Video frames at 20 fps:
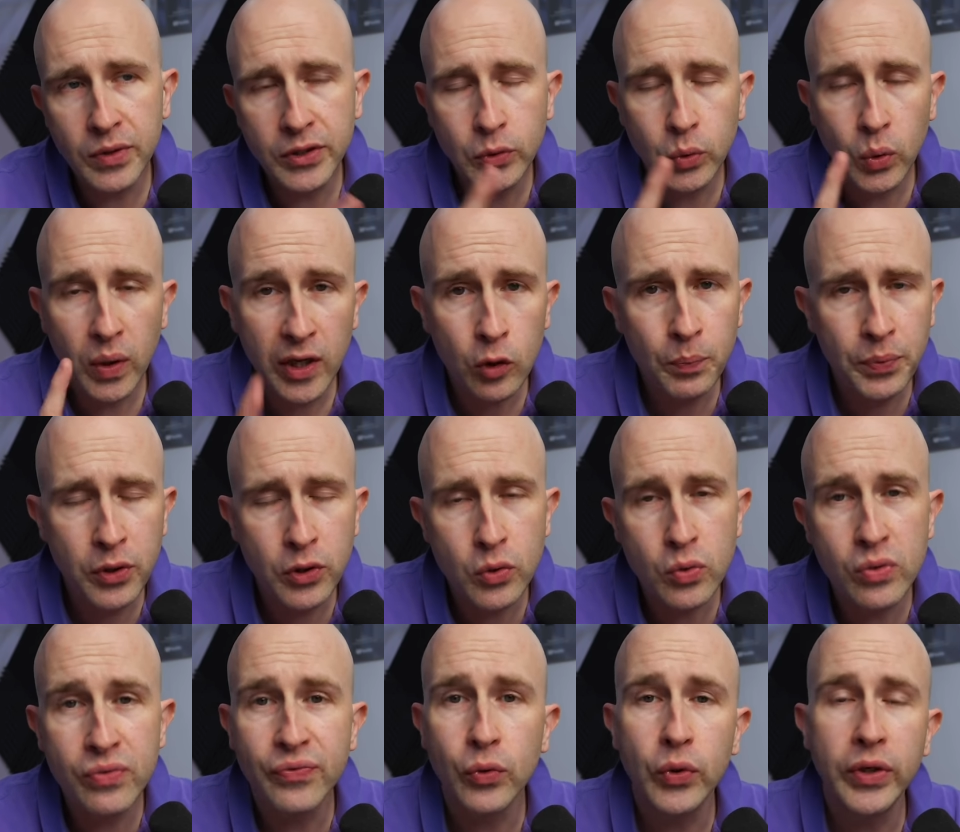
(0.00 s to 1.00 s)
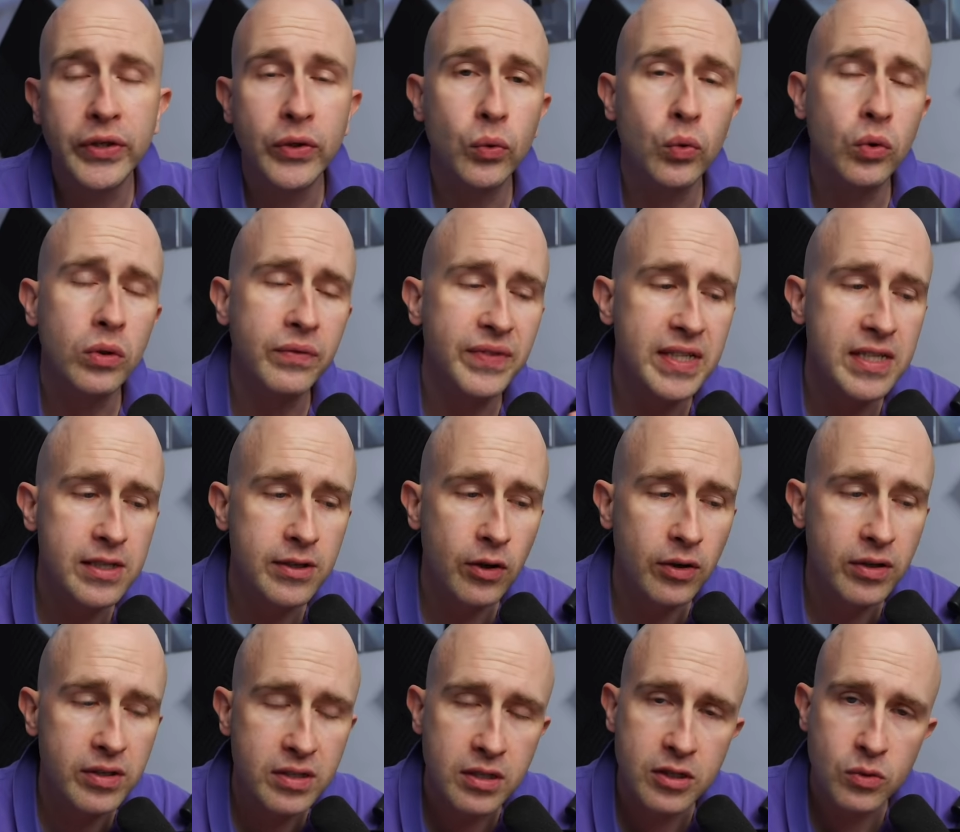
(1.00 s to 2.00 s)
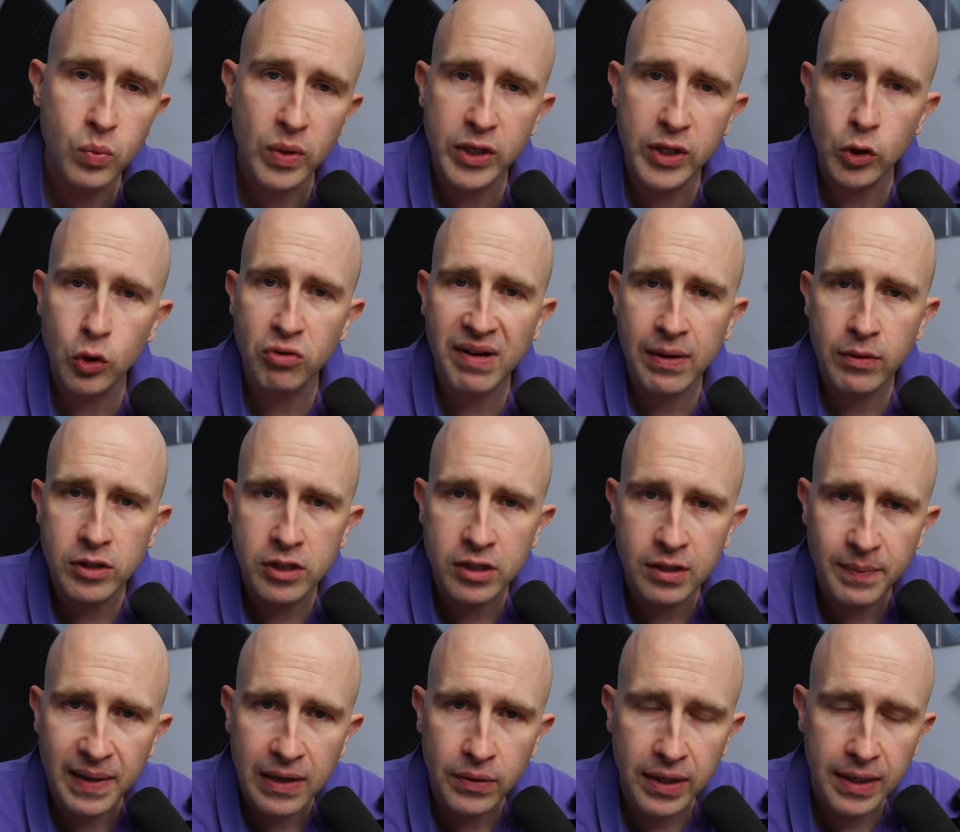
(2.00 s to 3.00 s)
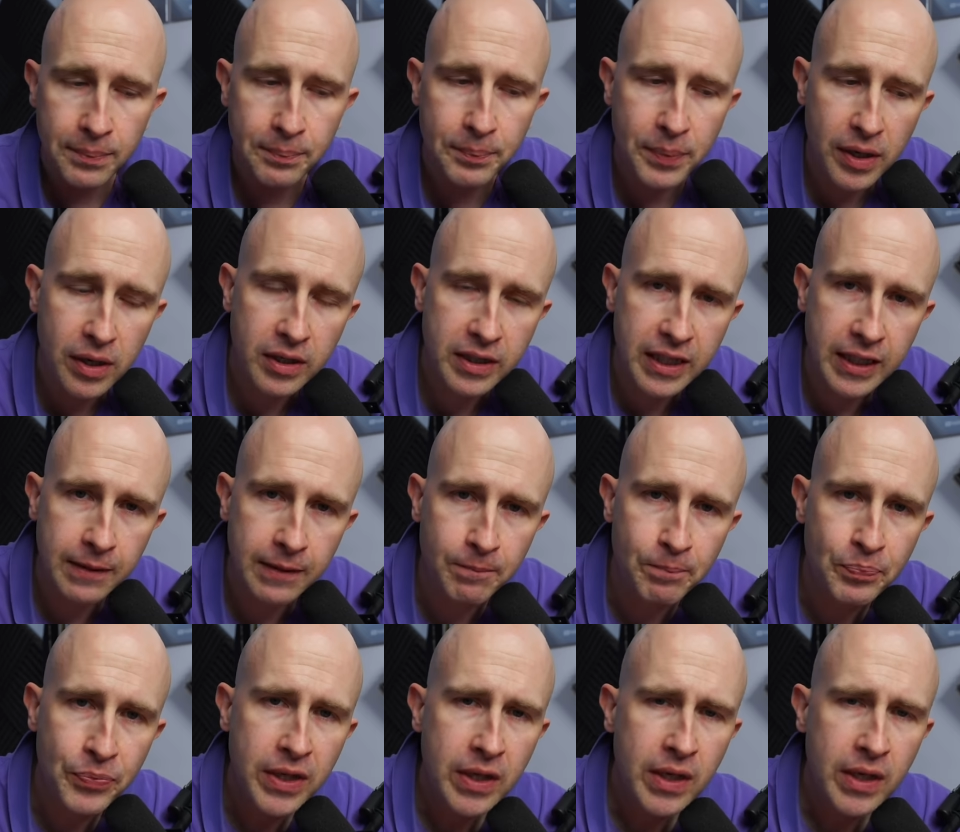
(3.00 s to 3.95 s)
which will help you to avoid all of this nonsense when you're out and about and parking.